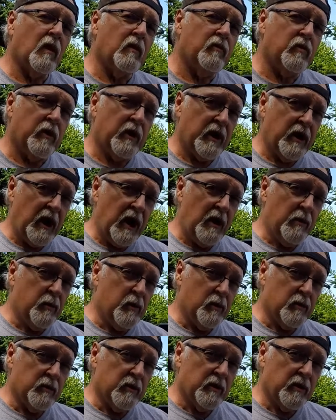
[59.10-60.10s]
for the
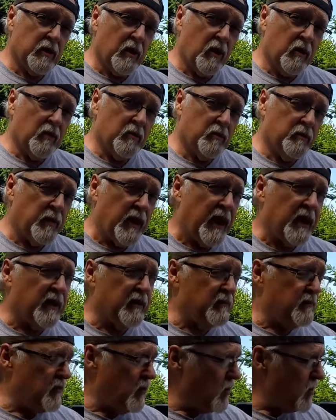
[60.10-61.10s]
cable to go back
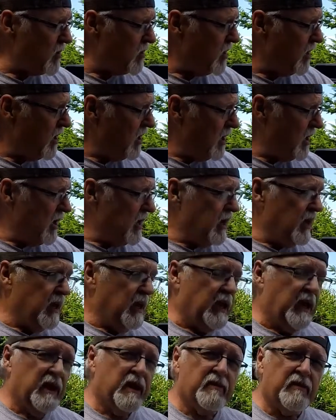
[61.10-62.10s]
and forth,
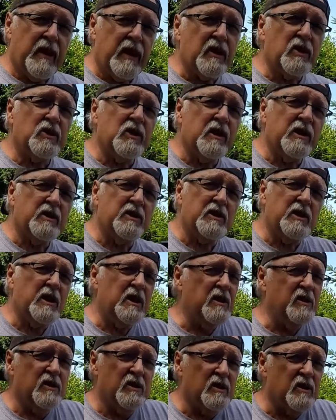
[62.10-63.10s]
it eventually
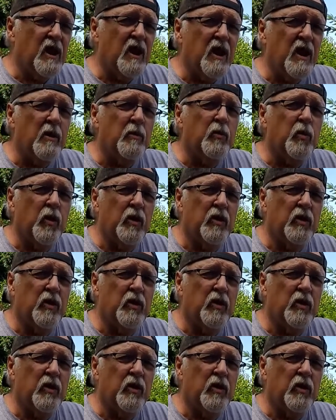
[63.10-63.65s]
seizes up